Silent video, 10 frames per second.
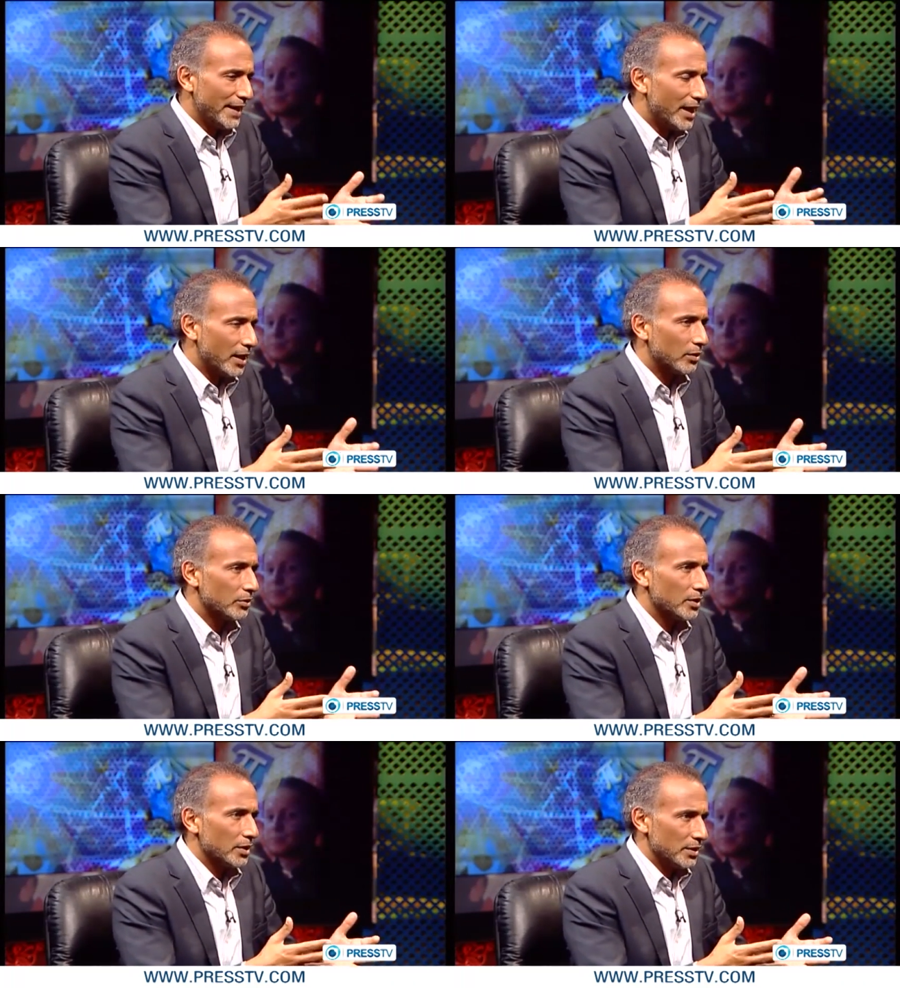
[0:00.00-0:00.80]

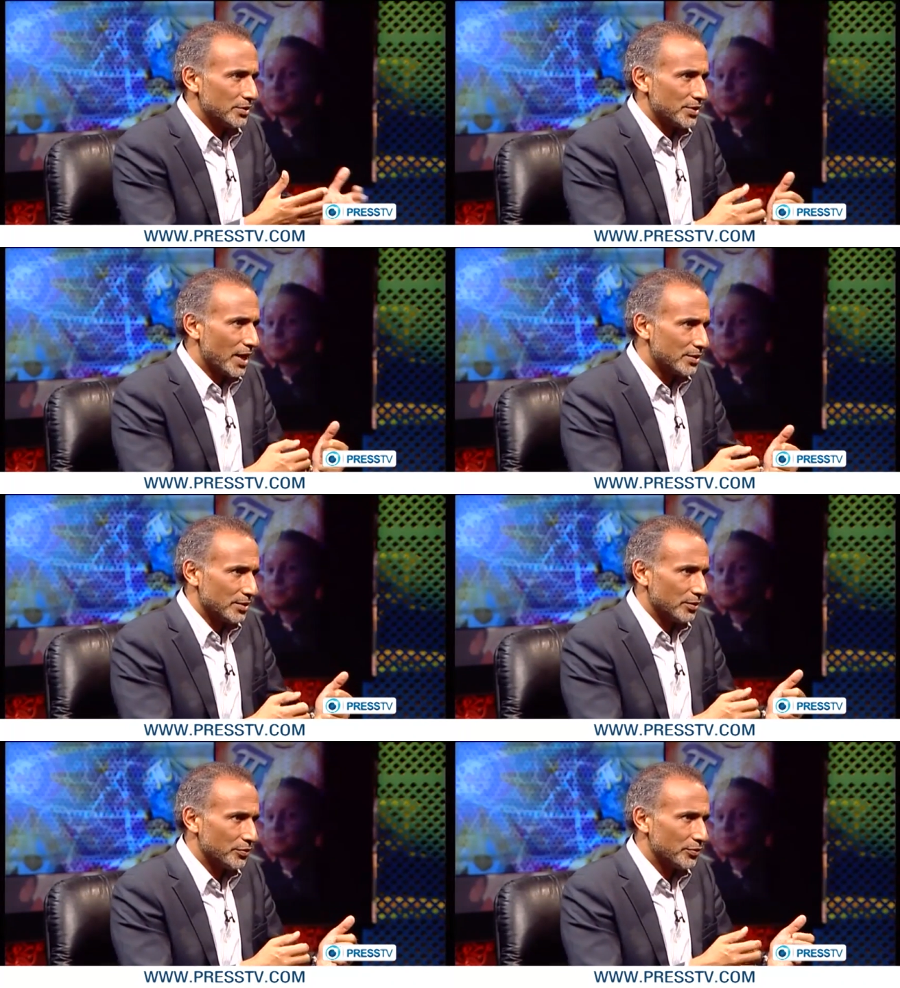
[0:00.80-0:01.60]
Speaker 1: now it's
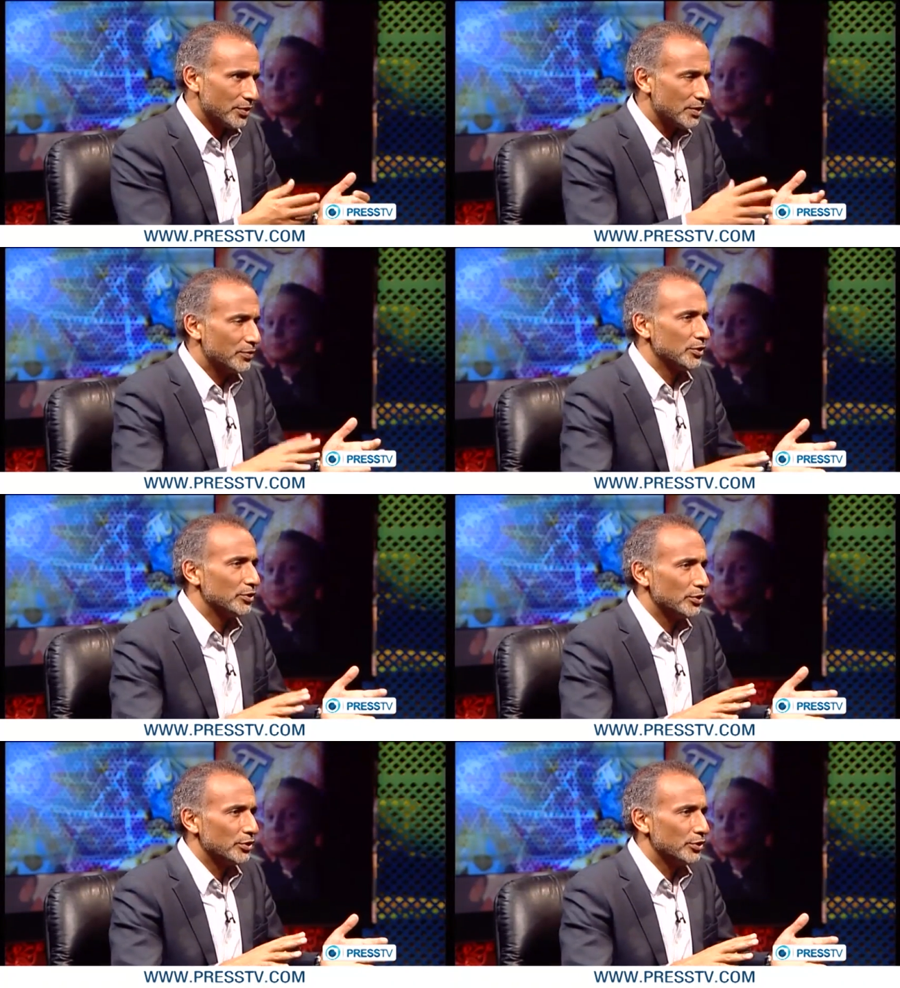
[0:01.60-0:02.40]
as if
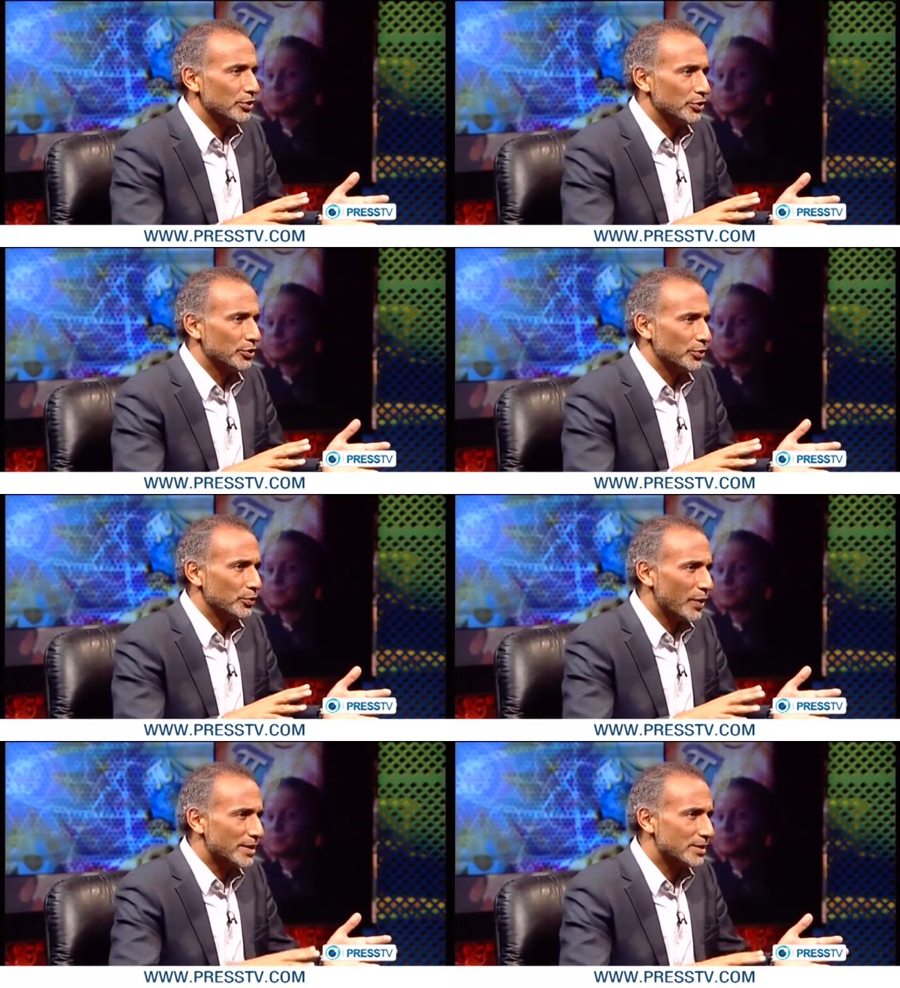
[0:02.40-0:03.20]
even the, the, the,
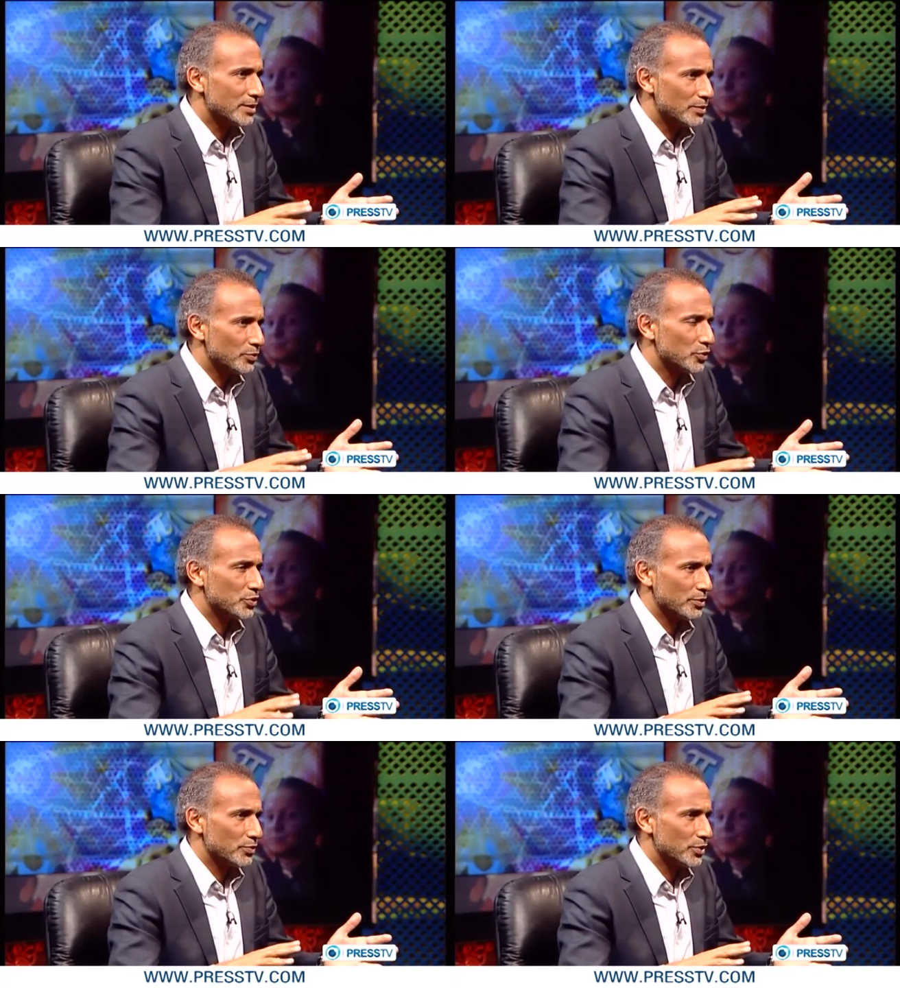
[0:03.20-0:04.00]
Western
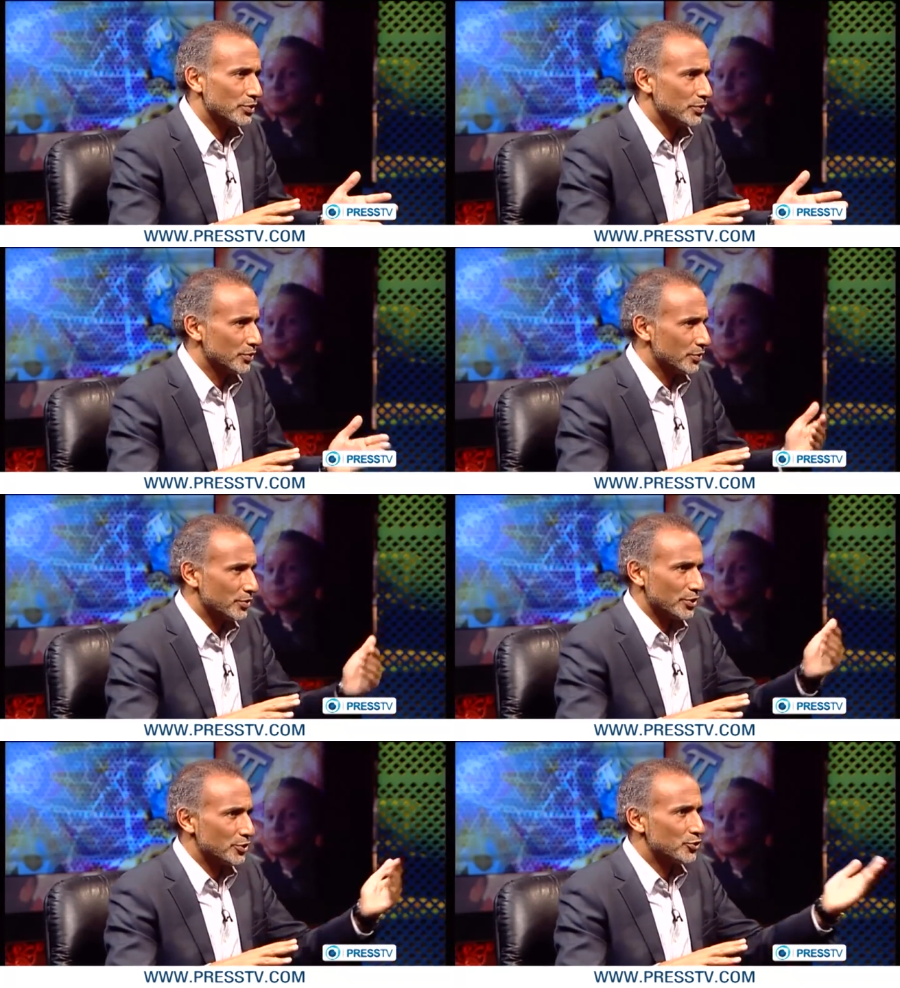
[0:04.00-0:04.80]
Muslim
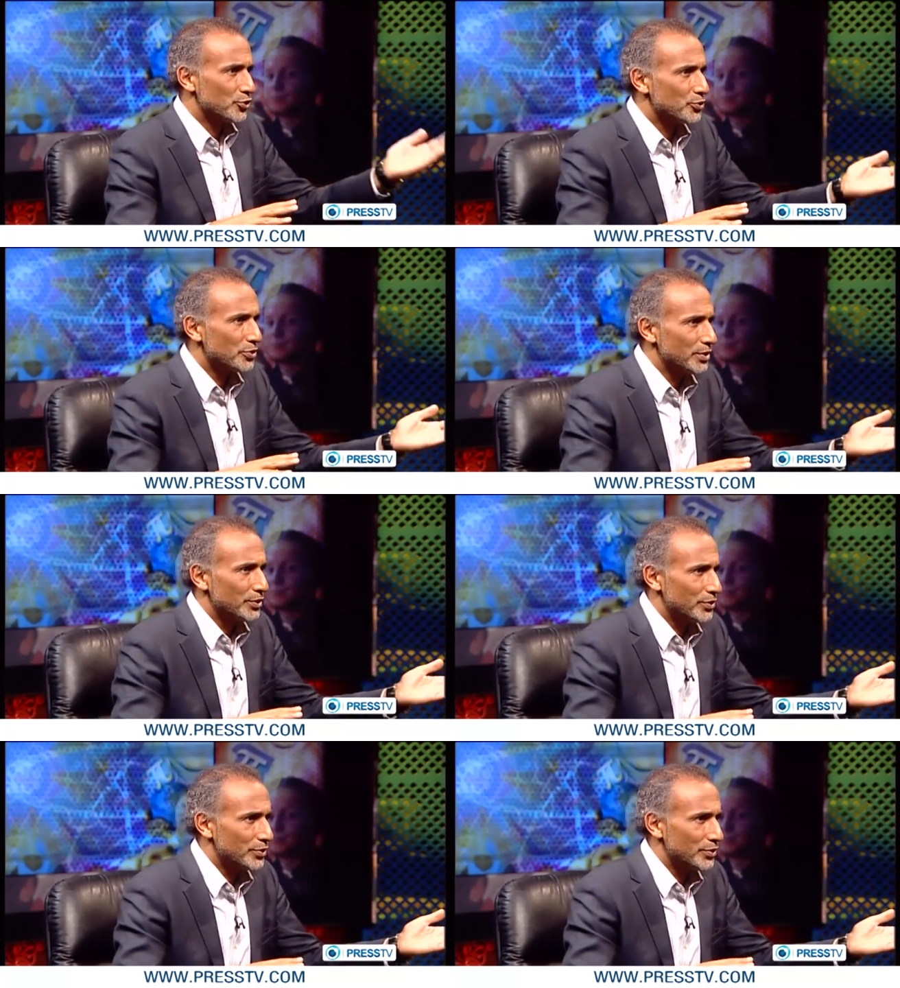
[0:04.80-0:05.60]
citizens, it's true
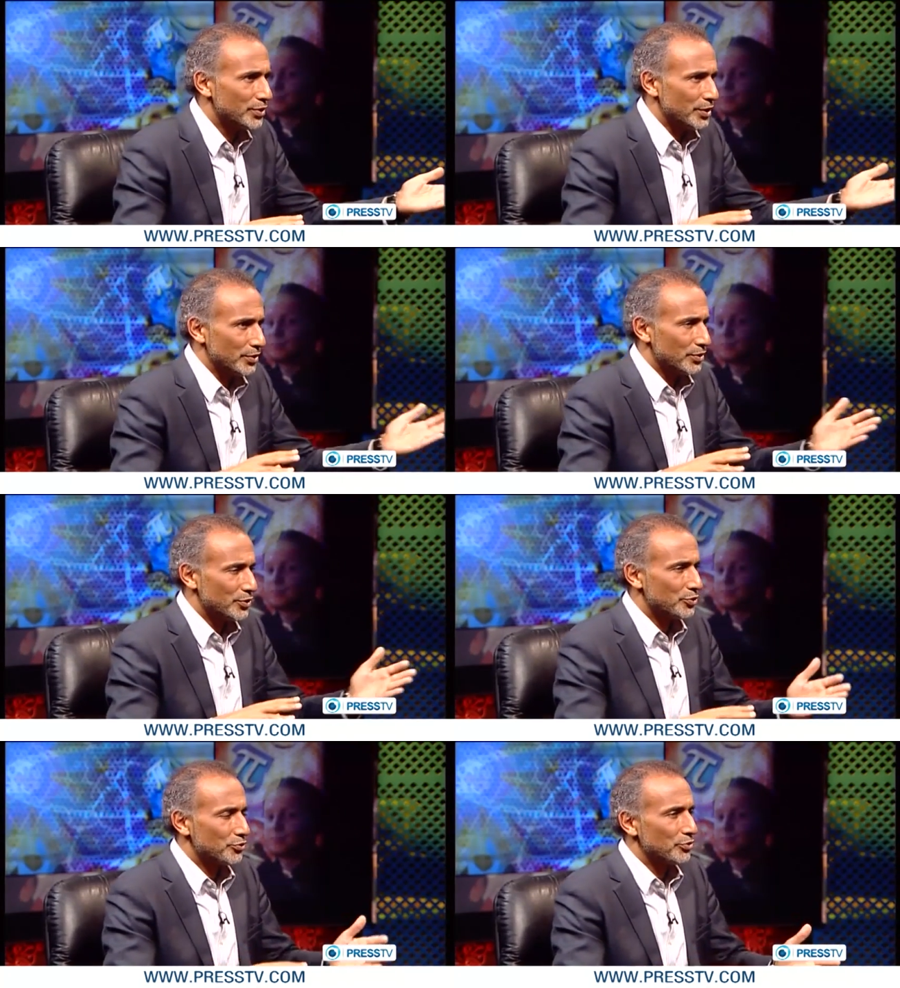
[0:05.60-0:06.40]
in the States,
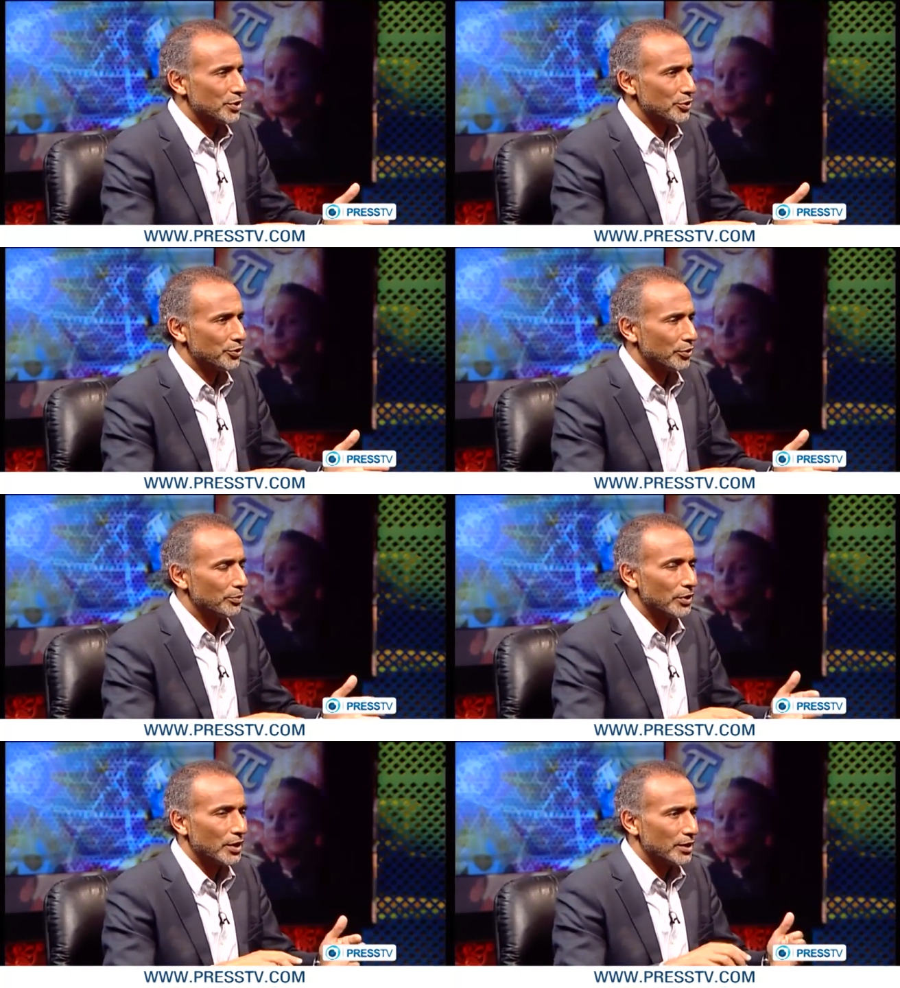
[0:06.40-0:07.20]
it's mm. true in
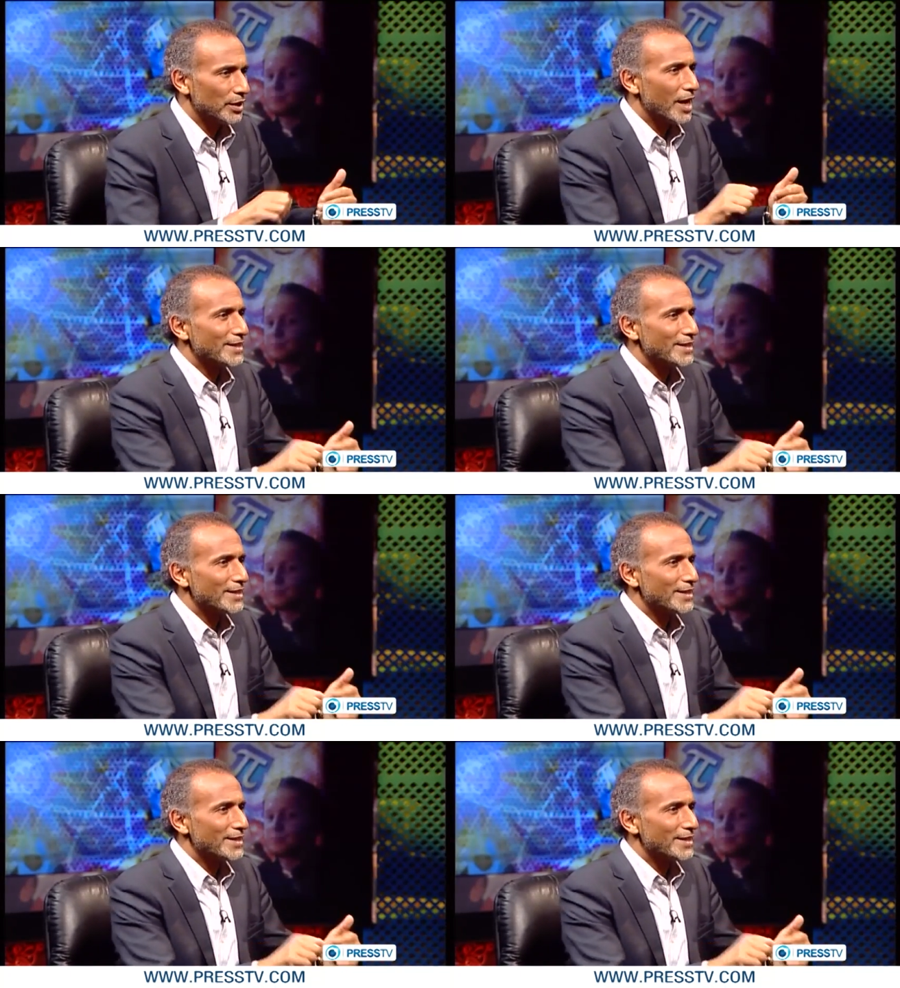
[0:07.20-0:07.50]
Europe, they